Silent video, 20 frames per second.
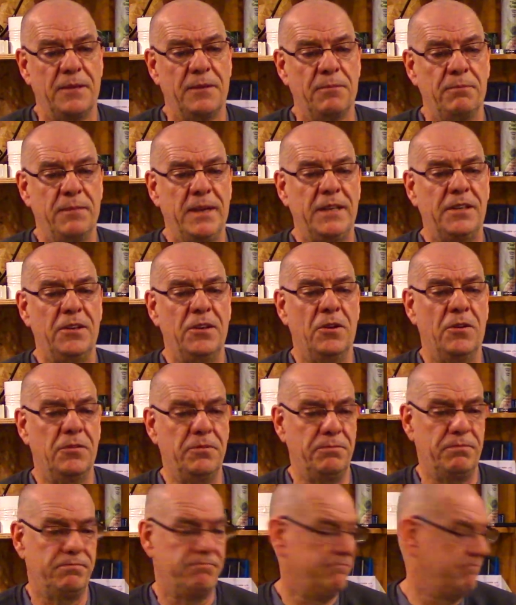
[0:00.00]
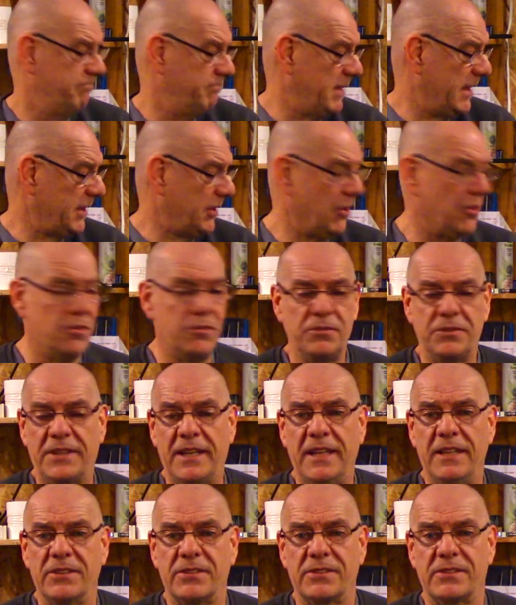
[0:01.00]
make your own
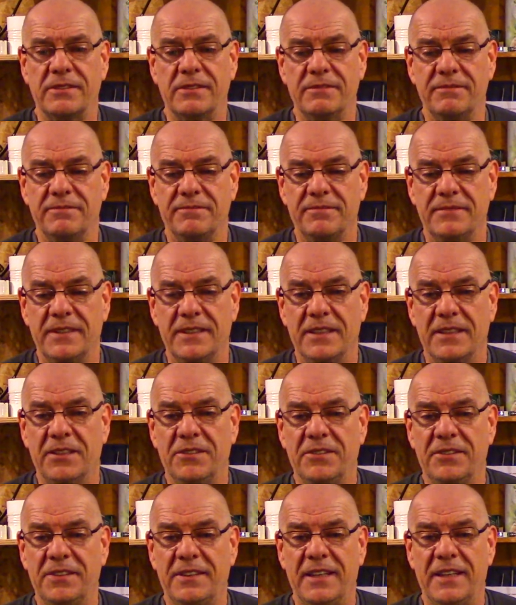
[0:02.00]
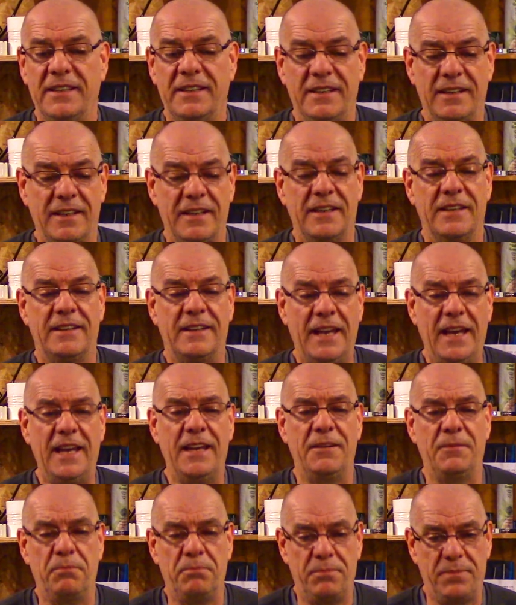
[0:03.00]
tests, you know, and then
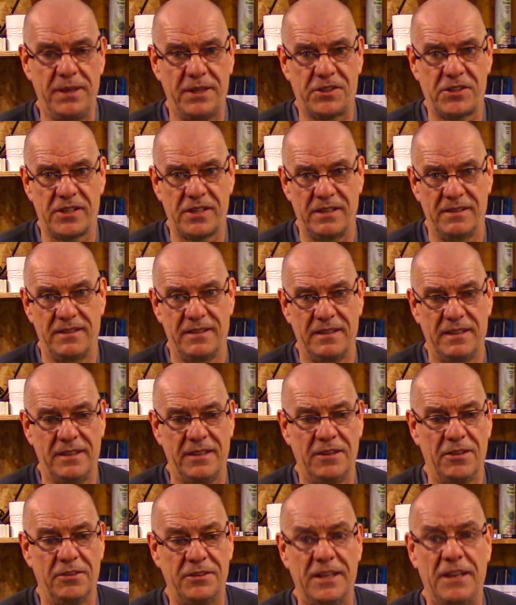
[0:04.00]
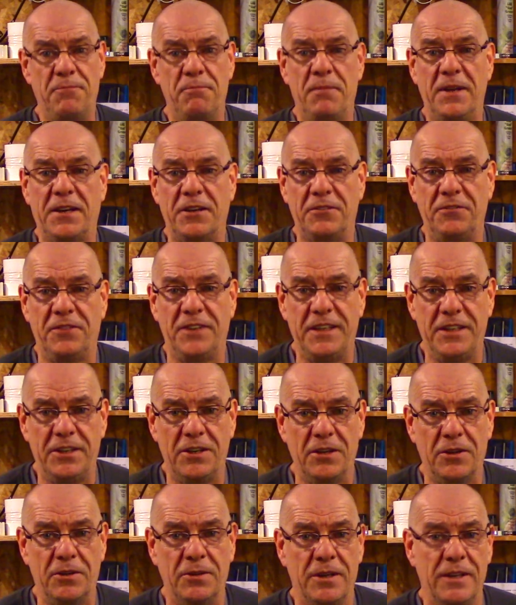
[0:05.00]
bitch, you know, then make a
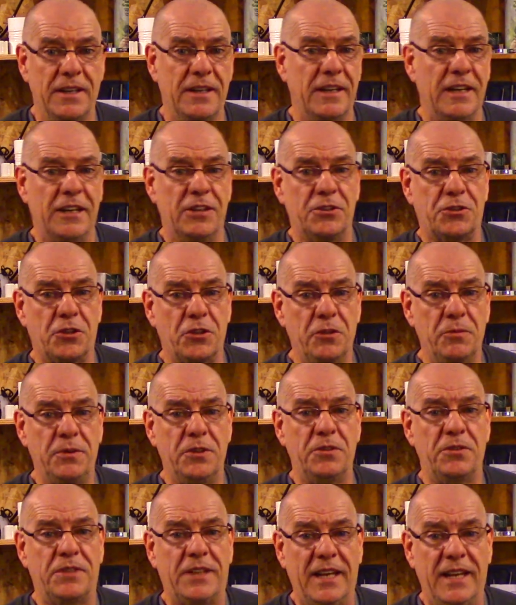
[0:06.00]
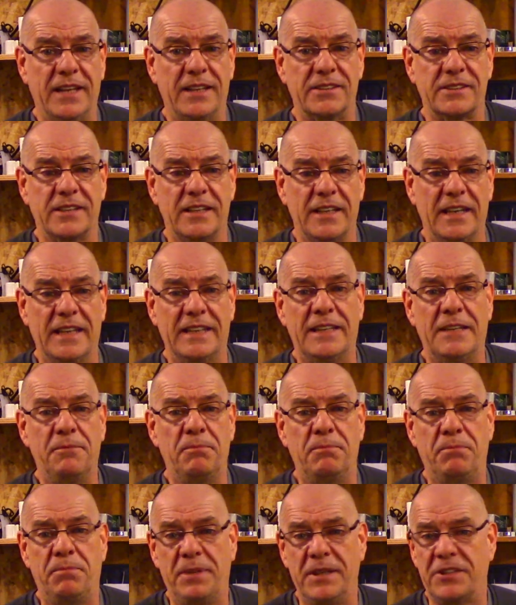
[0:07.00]
video and show me your test, and
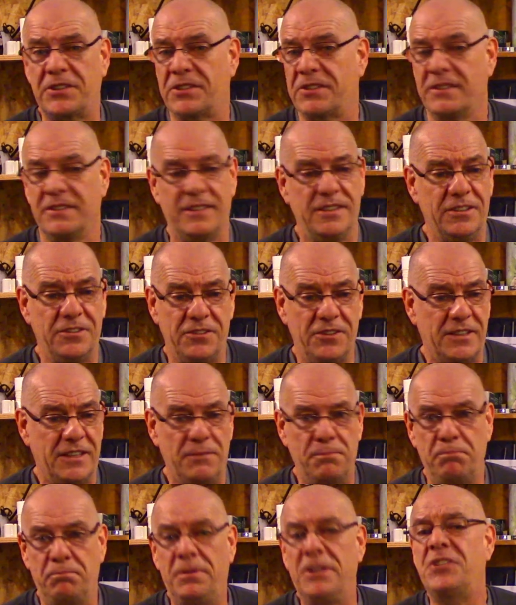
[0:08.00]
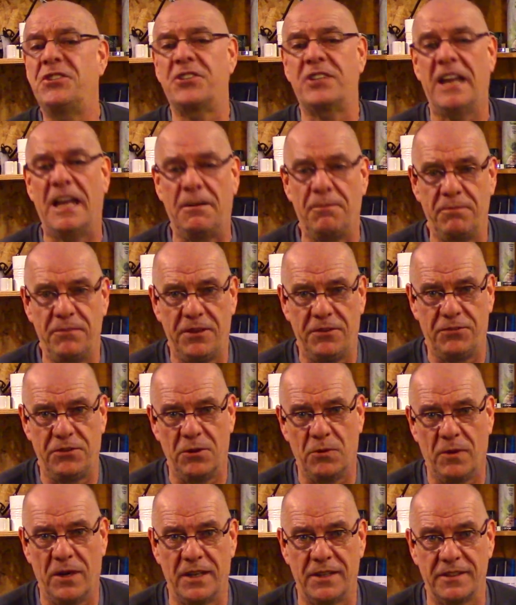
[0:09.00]
then bitch, you know, you can bitch slap me if you
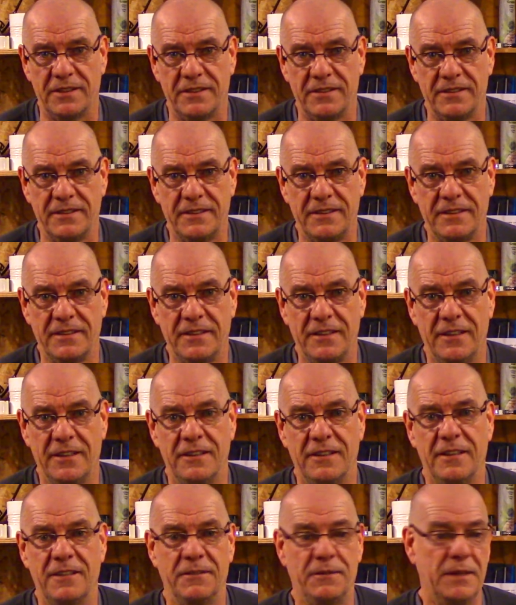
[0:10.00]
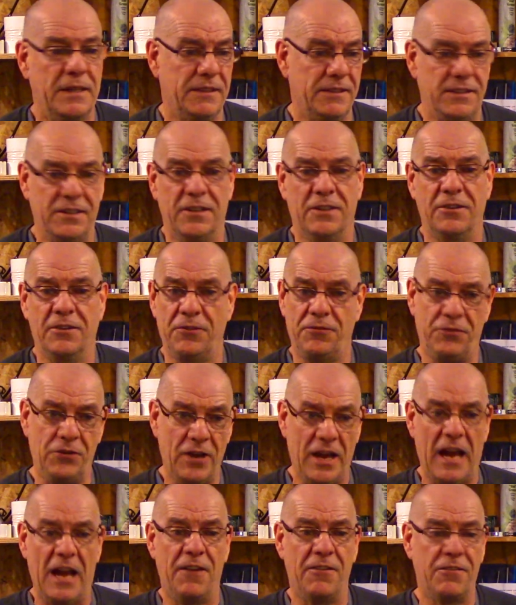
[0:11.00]
want. But, you know, if you
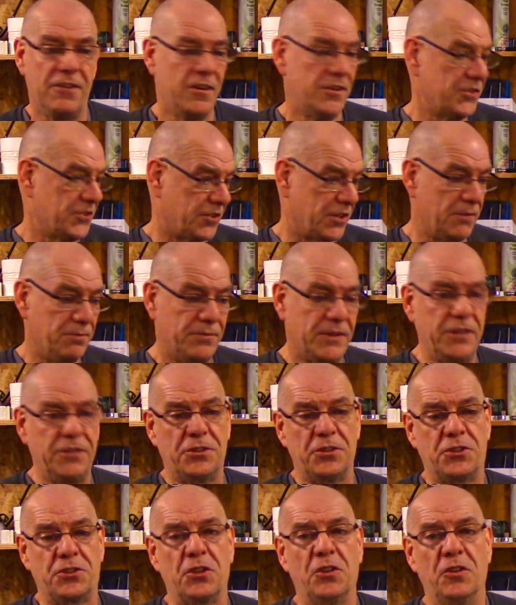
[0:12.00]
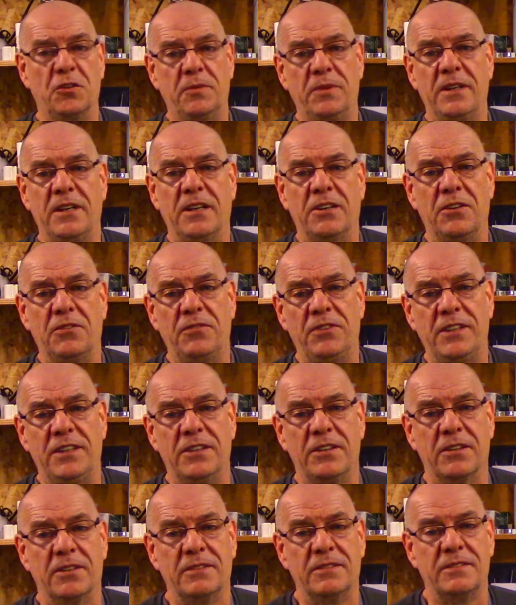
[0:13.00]
have something to show me on a
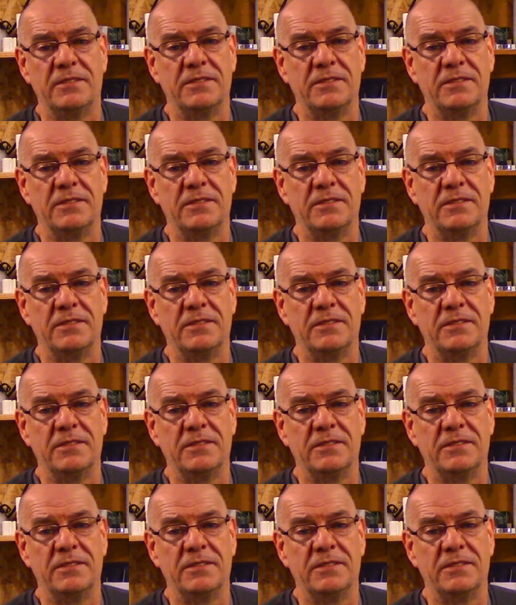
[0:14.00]
video.